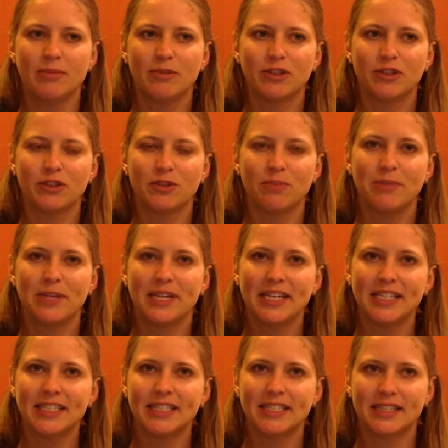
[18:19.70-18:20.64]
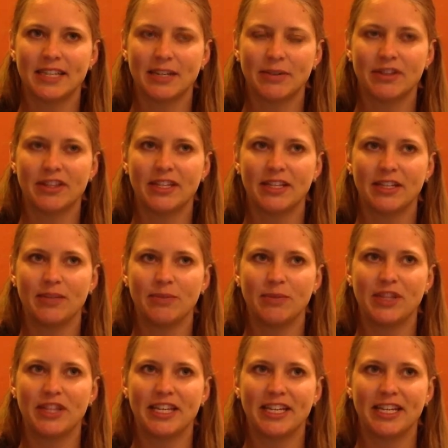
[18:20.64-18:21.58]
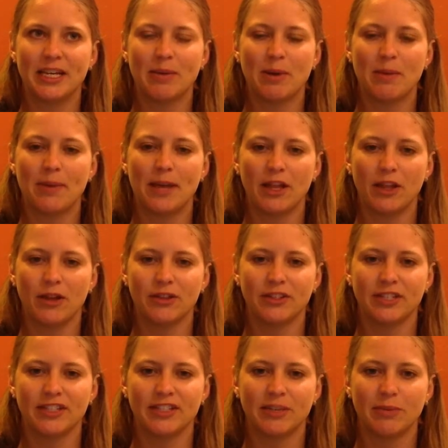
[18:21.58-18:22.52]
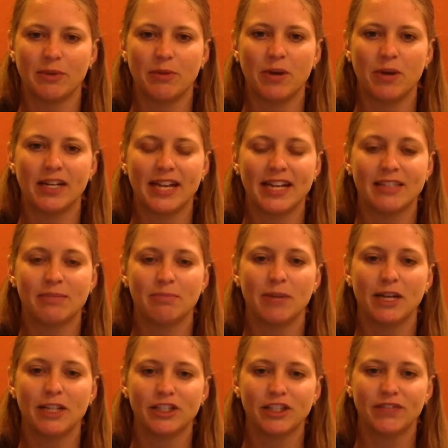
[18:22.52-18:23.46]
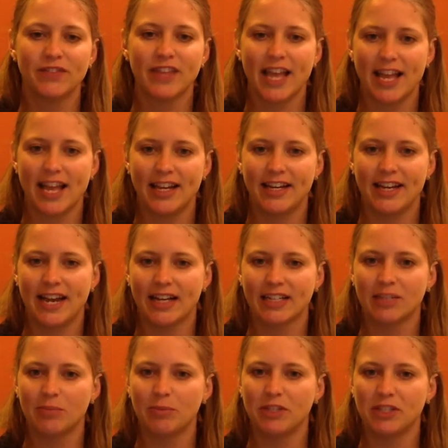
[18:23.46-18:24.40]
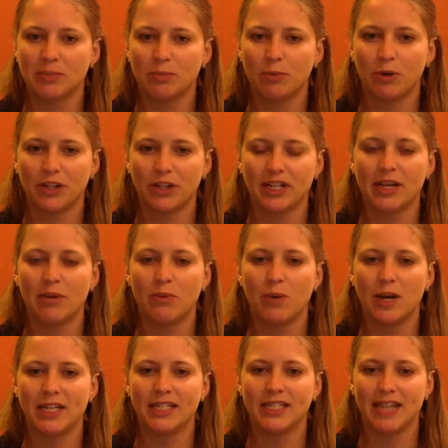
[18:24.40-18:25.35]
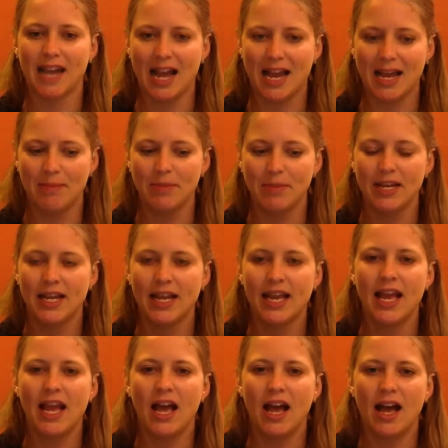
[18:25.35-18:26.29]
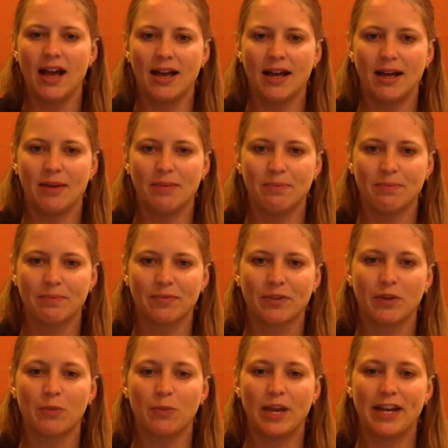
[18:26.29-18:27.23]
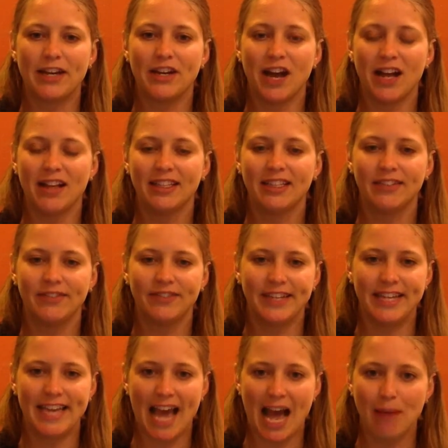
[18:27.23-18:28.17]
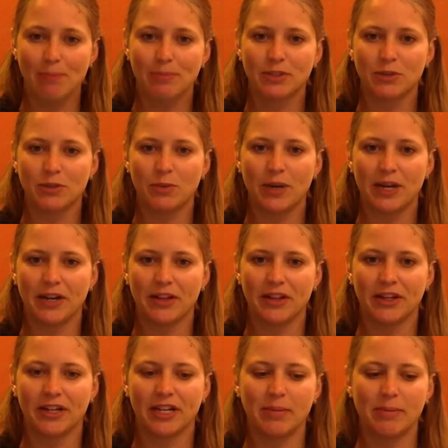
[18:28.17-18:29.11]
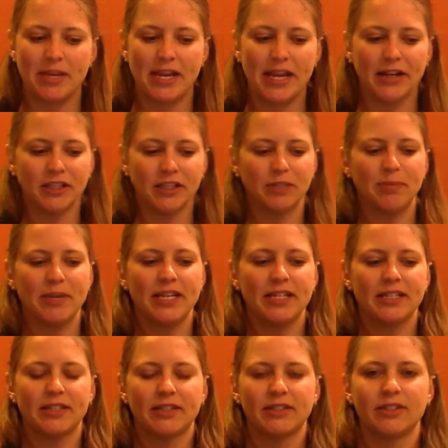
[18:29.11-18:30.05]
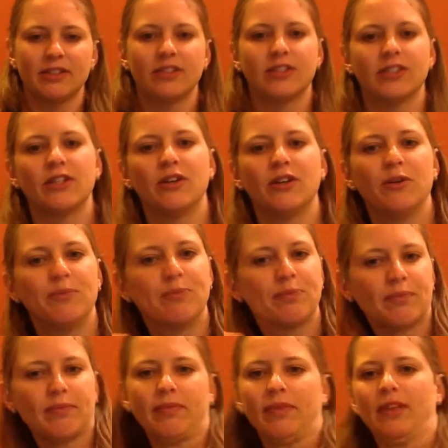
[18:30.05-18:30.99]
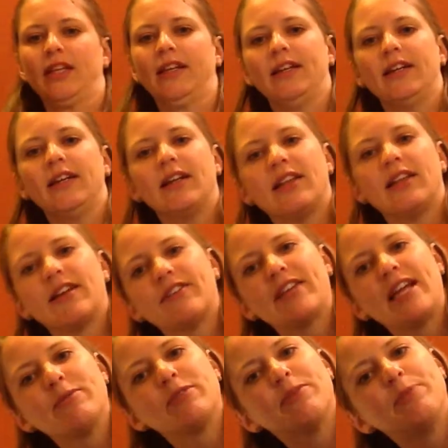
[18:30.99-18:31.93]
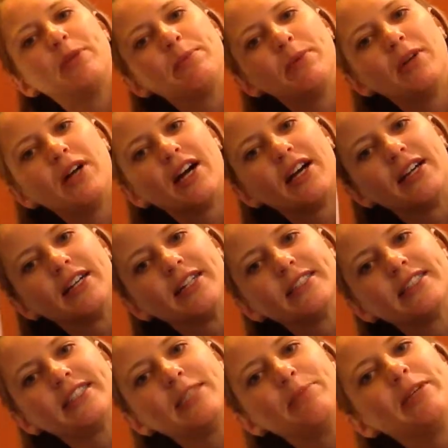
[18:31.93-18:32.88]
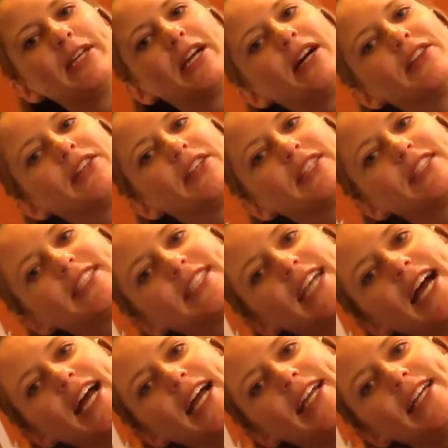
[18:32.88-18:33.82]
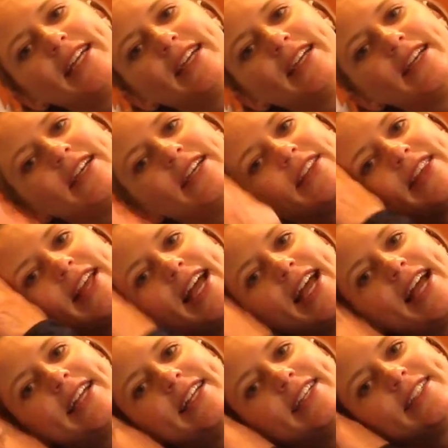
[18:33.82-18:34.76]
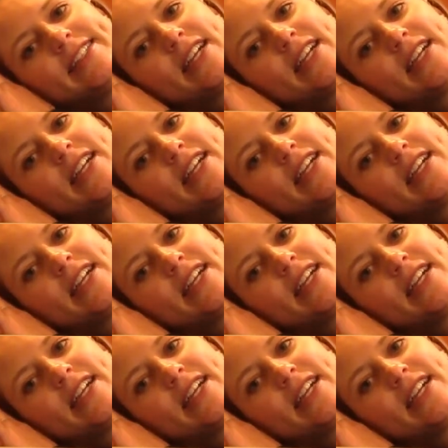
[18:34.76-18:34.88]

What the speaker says: So the biggest thing when thinking about pillows is that we want as much of the head and neck to be supported at one time, and not leave gaps where there can be airspace. So a lot of times if people are sleeping on their side, the head is